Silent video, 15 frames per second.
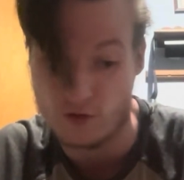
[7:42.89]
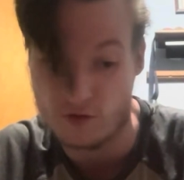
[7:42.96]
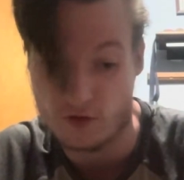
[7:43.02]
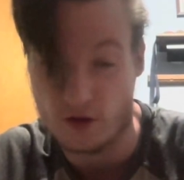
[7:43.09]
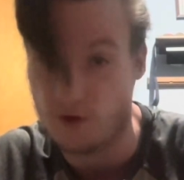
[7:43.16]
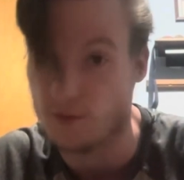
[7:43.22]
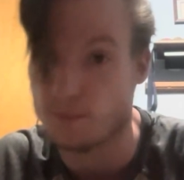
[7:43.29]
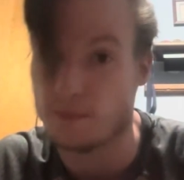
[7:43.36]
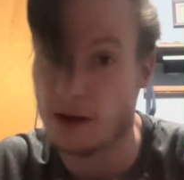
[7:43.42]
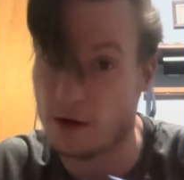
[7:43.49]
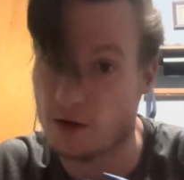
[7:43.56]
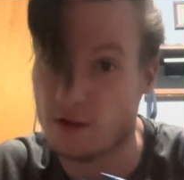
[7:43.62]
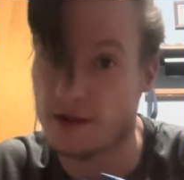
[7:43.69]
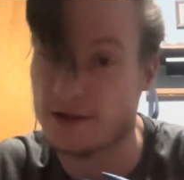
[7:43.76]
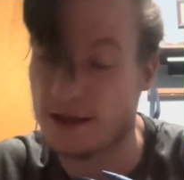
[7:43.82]
so
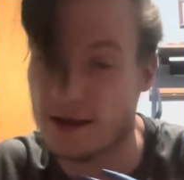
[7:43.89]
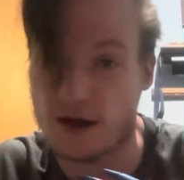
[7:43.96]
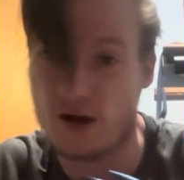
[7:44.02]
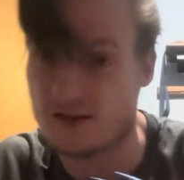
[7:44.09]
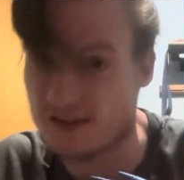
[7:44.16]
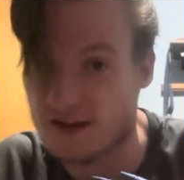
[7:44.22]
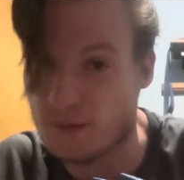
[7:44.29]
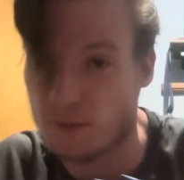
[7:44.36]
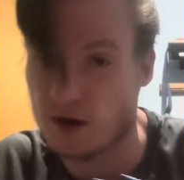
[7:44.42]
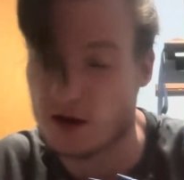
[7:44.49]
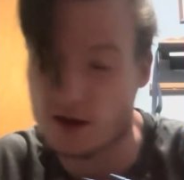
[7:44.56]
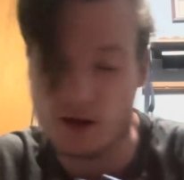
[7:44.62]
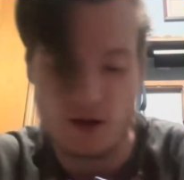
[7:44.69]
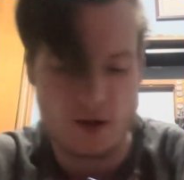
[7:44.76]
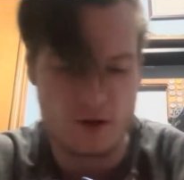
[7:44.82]
apparently they got
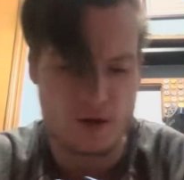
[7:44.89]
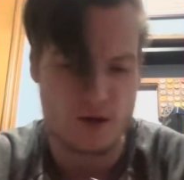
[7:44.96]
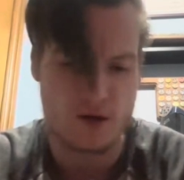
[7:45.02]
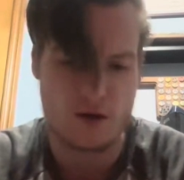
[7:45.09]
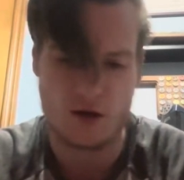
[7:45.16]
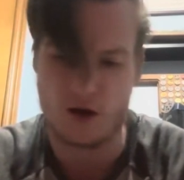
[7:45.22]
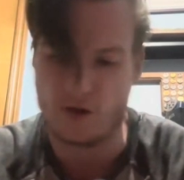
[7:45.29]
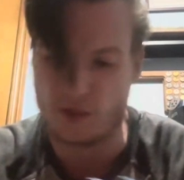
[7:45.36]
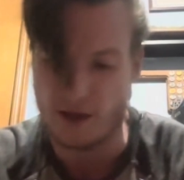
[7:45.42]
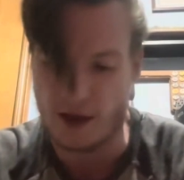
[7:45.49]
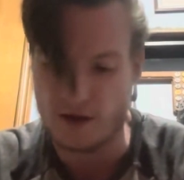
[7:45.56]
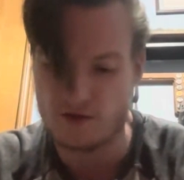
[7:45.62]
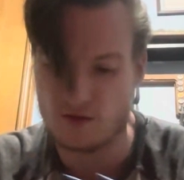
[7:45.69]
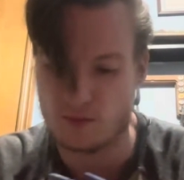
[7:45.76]
somebody on that.